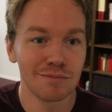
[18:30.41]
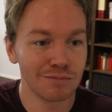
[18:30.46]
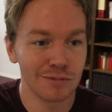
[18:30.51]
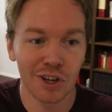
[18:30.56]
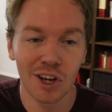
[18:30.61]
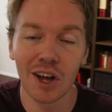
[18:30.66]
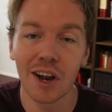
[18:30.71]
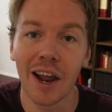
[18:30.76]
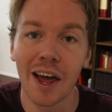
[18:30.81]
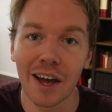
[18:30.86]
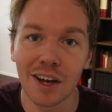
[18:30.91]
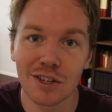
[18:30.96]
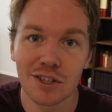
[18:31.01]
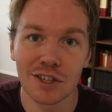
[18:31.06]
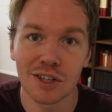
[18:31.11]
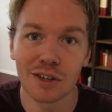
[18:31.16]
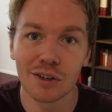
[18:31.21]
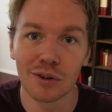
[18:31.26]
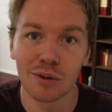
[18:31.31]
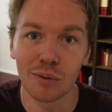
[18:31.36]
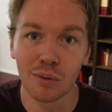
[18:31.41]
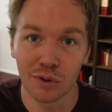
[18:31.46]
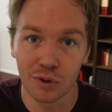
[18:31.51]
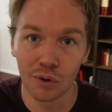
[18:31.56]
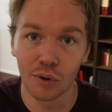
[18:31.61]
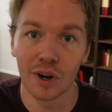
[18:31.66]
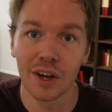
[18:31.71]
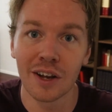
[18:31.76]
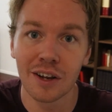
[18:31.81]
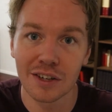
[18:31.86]
connect with
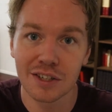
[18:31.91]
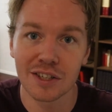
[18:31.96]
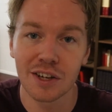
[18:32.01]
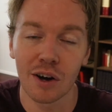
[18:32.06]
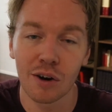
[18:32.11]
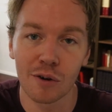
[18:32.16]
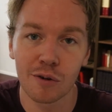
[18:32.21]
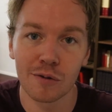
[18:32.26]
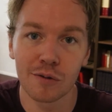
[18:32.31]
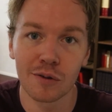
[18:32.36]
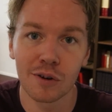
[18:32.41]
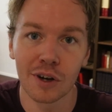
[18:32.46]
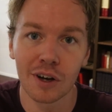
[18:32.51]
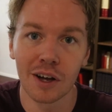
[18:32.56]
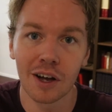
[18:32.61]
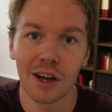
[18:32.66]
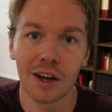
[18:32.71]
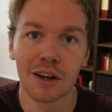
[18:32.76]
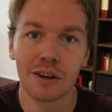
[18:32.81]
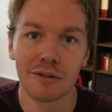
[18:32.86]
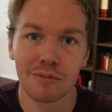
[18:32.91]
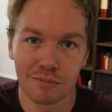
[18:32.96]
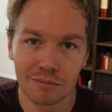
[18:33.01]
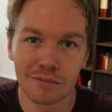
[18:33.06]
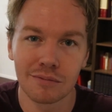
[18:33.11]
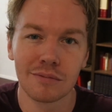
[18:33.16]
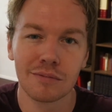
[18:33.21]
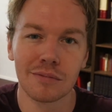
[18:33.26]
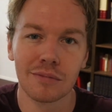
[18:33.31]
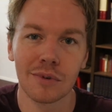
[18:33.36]
your inner self,
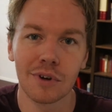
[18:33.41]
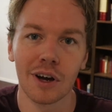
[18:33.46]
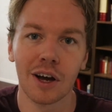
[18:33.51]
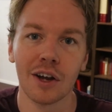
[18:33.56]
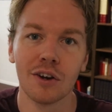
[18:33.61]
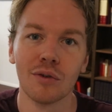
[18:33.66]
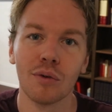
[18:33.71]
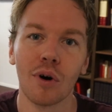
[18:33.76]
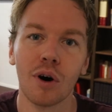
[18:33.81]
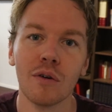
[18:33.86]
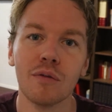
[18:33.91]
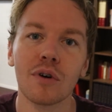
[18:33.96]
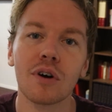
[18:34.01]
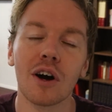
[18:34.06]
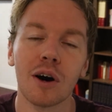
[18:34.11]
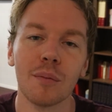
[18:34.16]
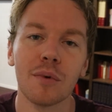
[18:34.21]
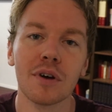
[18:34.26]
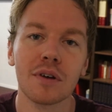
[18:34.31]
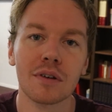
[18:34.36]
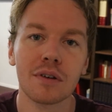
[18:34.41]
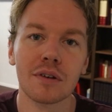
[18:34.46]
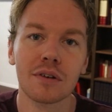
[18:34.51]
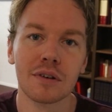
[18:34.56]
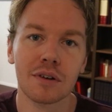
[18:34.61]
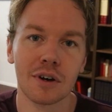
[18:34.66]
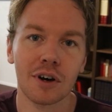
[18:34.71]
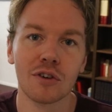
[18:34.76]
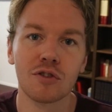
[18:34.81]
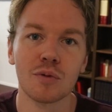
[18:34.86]
and you'll overcome it.
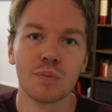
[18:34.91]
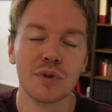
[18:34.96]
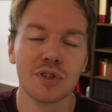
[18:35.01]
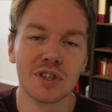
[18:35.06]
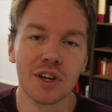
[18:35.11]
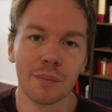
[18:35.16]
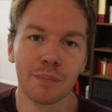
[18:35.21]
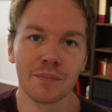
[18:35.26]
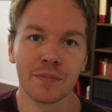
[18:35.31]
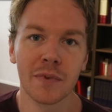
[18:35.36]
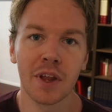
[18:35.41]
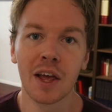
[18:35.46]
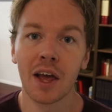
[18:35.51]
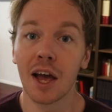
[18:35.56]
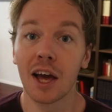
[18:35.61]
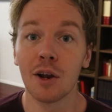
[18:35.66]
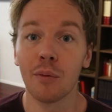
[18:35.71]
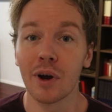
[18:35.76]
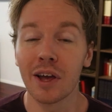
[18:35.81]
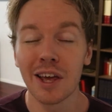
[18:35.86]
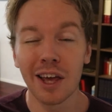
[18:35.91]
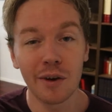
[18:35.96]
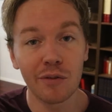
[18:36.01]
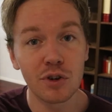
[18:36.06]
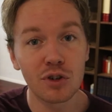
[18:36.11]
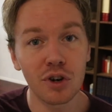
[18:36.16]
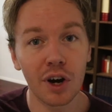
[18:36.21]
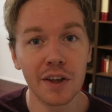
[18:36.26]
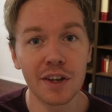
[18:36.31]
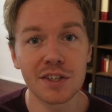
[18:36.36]
100%. Anyway, if you
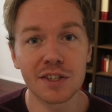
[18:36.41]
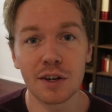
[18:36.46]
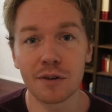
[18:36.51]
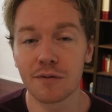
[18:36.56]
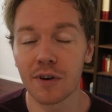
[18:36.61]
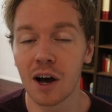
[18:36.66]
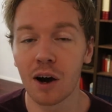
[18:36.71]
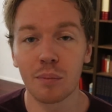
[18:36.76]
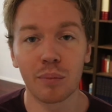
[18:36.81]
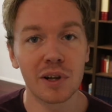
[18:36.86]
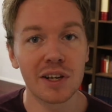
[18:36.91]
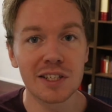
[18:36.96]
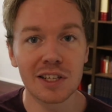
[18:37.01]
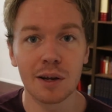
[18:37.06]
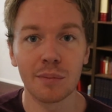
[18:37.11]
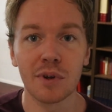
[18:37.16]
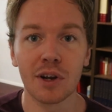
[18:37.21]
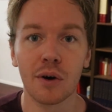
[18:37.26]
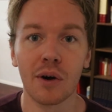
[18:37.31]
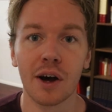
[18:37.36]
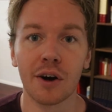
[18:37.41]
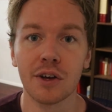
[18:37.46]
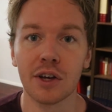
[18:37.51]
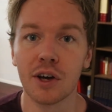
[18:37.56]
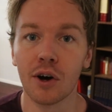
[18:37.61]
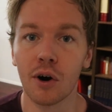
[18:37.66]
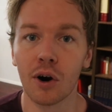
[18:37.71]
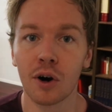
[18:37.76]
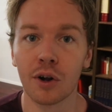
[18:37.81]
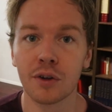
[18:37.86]
try this stuff out, please let me know how you
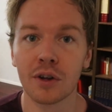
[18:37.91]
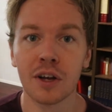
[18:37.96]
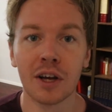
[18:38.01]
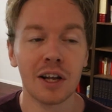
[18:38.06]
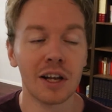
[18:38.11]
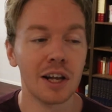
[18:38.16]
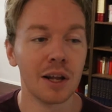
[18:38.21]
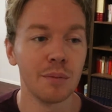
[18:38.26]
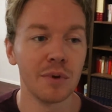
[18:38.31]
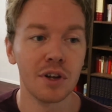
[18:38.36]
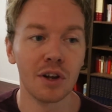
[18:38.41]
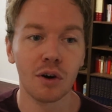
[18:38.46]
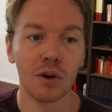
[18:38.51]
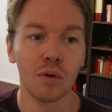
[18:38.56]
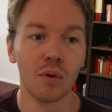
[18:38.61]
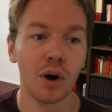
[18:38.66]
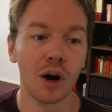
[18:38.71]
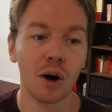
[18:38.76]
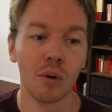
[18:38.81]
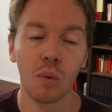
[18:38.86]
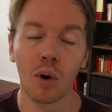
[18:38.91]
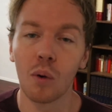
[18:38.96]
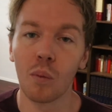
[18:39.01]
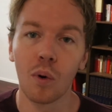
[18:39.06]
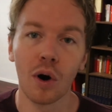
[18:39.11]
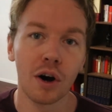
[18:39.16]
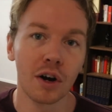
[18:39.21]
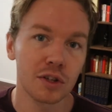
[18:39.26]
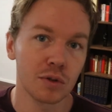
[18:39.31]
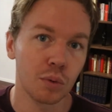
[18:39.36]
got on. Let me know what
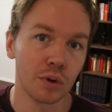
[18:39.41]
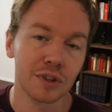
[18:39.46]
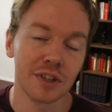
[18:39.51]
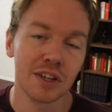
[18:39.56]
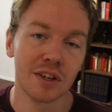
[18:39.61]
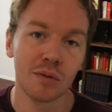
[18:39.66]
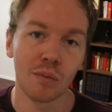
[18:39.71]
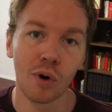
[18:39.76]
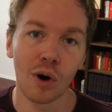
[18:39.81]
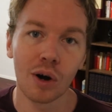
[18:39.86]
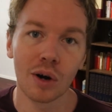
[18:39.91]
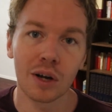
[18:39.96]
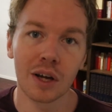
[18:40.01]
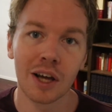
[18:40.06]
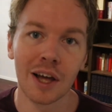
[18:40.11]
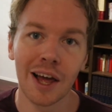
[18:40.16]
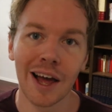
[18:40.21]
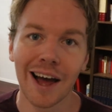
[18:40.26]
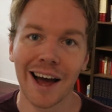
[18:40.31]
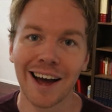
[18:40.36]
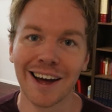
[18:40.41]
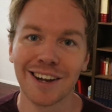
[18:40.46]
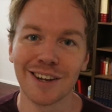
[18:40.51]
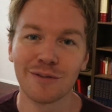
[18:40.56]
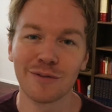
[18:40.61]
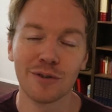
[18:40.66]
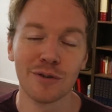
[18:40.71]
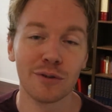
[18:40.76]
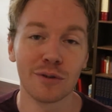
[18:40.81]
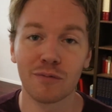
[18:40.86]
worked, what didn't work. And
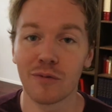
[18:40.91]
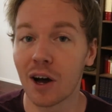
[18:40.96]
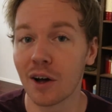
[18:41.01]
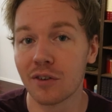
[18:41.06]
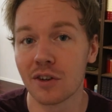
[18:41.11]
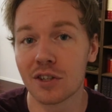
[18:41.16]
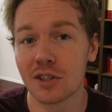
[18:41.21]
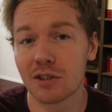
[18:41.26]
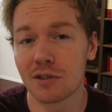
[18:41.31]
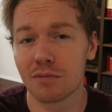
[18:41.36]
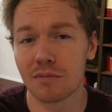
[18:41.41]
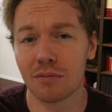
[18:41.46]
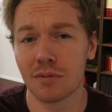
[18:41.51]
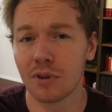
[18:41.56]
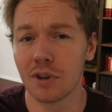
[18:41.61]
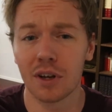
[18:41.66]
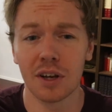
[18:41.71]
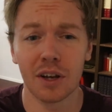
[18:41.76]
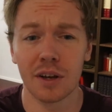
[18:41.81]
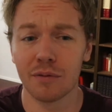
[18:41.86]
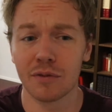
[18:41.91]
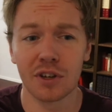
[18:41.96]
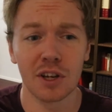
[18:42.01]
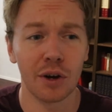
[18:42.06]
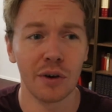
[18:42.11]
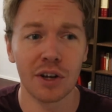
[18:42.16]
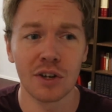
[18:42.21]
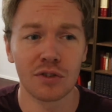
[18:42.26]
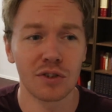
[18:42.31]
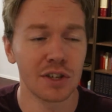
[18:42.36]
if you found this
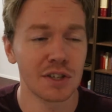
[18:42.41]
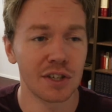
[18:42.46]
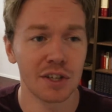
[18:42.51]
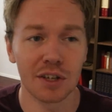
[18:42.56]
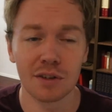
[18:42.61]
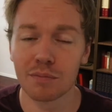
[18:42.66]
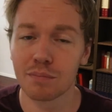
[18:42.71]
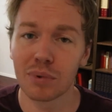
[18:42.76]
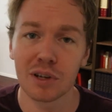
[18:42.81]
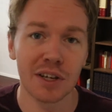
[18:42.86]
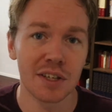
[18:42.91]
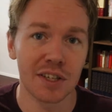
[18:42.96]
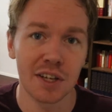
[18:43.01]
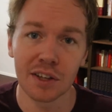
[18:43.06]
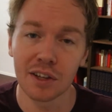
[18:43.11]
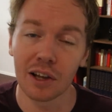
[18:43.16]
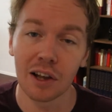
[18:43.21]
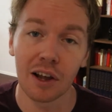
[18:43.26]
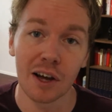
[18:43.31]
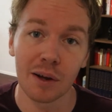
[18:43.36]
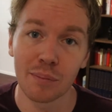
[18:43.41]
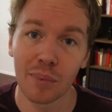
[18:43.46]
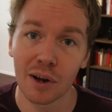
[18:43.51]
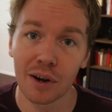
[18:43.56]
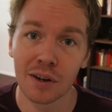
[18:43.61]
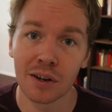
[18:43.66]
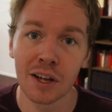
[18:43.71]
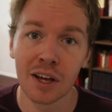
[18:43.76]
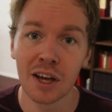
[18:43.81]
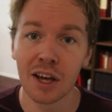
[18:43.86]
video interesting, please hit the like
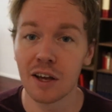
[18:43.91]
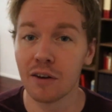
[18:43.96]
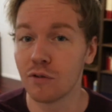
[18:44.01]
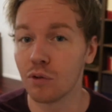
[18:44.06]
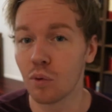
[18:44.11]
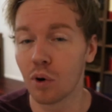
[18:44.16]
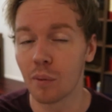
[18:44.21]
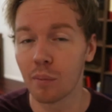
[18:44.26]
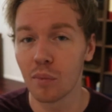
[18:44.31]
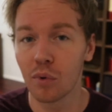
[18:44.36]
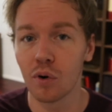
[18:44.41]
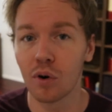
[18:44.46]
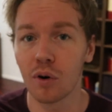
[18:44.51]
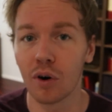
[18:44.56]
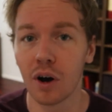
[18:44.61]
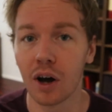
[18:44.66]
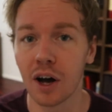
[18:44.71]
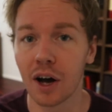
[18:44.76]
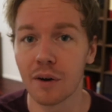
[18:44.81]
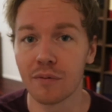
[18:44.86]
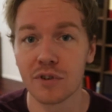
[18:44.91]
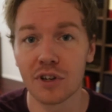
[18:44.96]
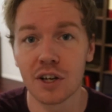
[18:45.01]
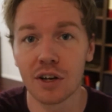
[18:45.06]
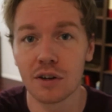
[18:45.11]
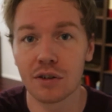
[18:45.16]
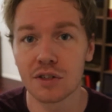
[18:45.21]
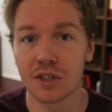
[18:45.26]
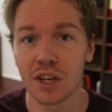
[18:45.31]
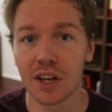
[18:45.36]
button. If you want more
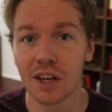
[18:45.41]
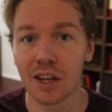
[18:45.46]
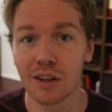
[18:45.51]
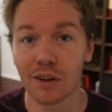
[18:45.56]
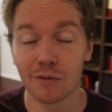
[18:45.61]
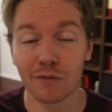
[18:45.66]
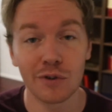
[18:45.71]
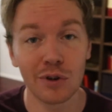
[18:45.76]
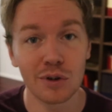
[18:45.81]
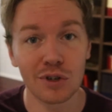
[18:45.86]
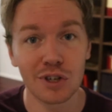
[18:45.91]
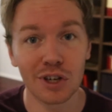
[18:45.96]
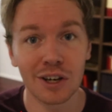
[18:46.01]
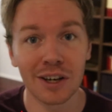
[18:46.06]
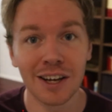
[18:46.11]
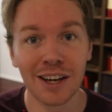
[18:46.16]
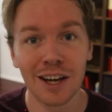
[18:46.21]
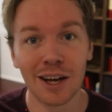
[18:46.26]
videos in the future,